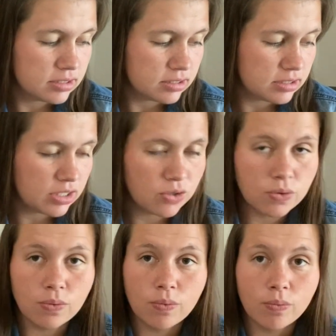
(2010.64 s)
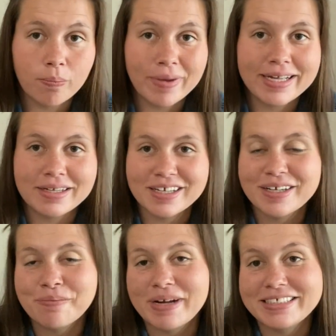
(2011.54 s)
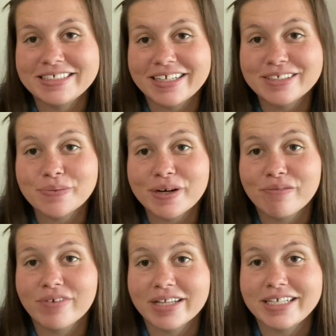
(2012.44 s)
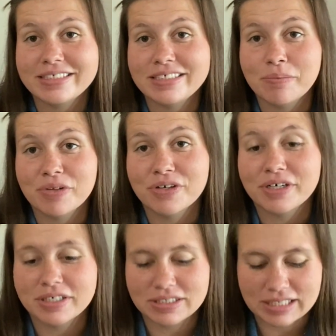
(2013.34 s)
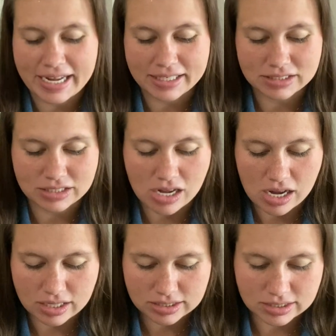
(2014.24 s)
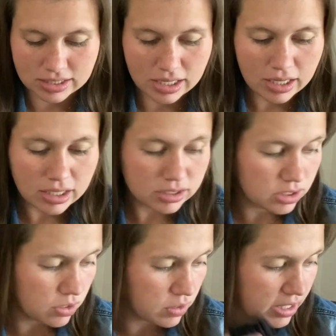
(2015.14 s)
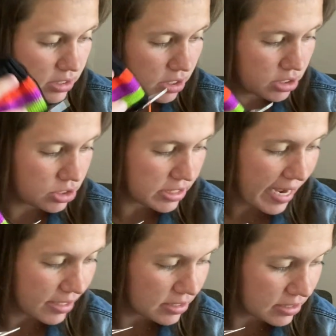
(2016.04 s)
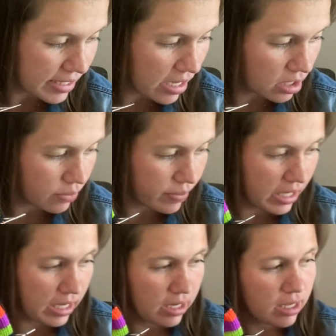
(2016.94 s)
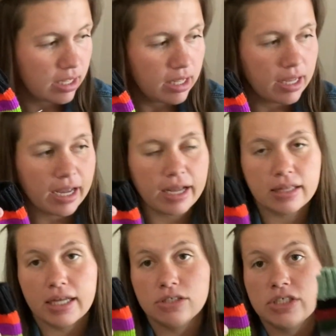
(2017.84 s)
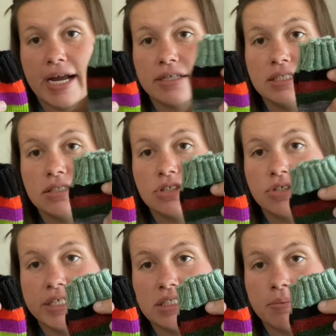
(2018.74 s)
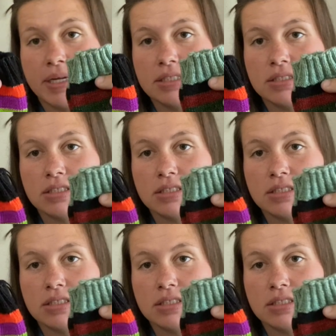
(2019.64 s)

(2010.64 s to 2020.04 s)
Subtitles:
So my sons wear really similar size socks. So these are Jackson's Halloween and then Jackson's Christmas.